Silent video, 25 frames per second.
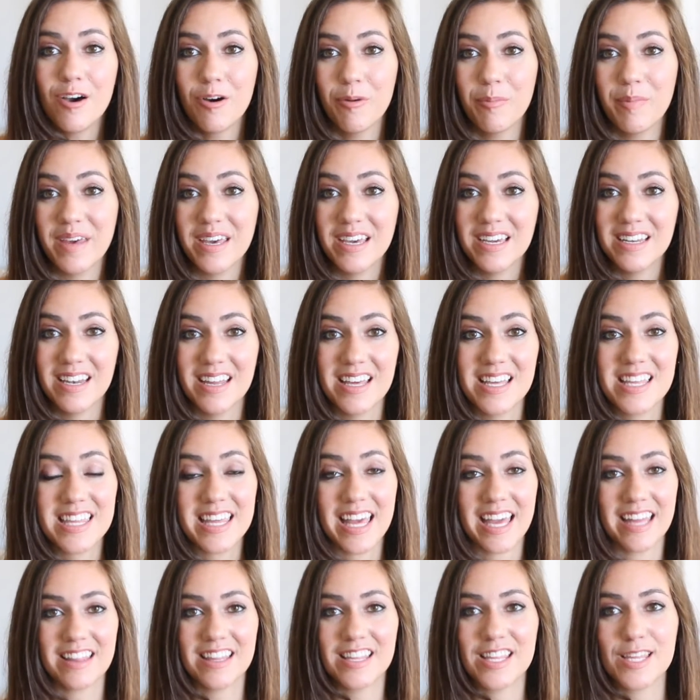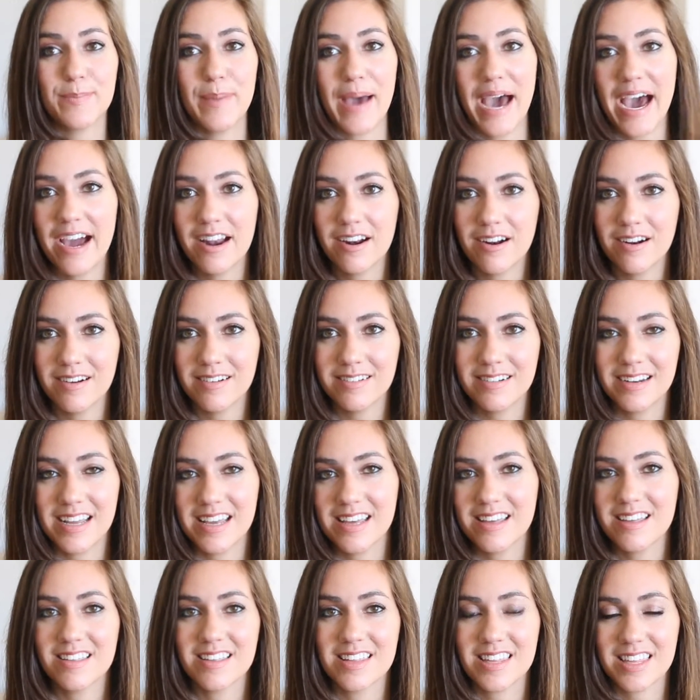Oh my goodness, and this pattern
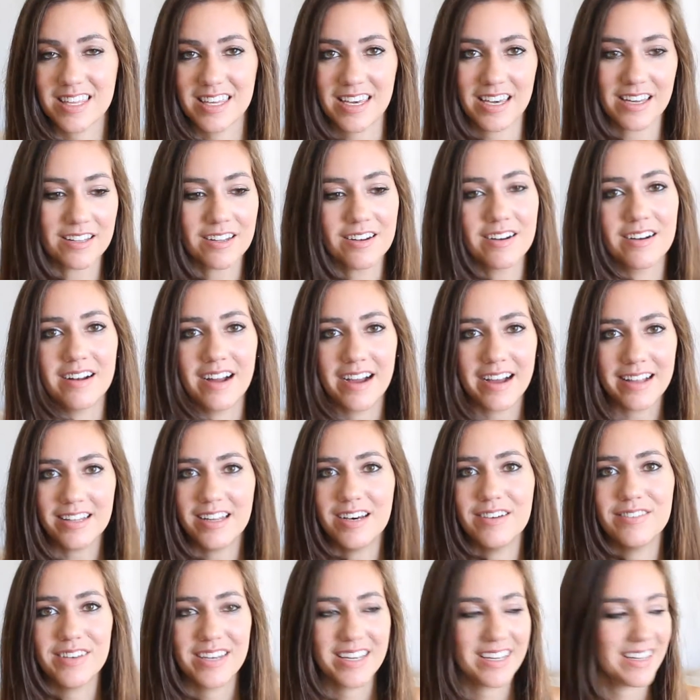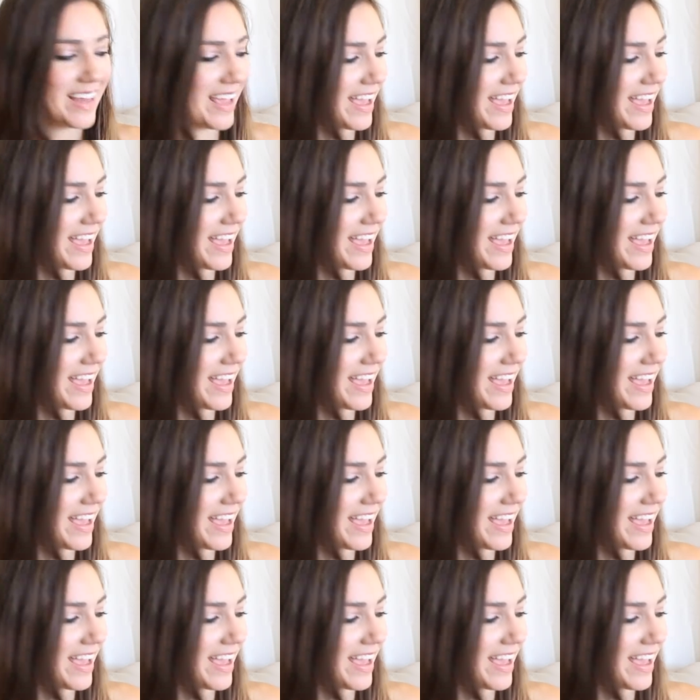is killer. I love it.